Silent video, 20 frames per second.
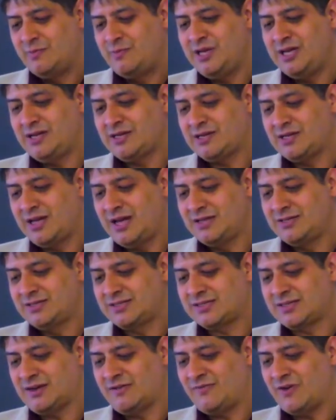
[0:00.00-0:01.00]
Being
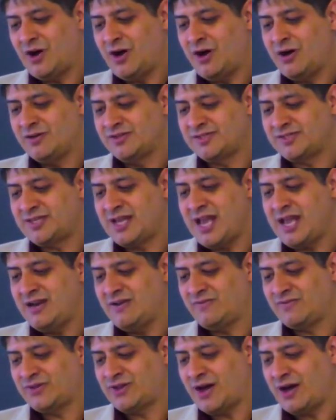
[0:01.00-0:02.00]
cleansed of all
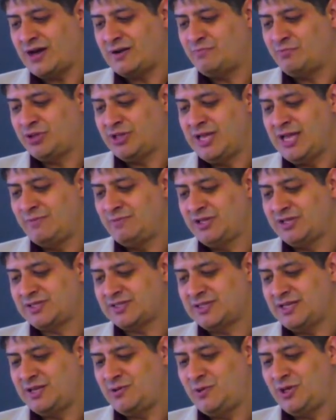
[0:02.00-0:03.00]
stain of thought,
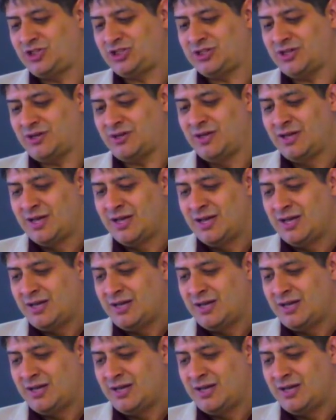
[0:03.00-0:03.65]
blamelessly we shall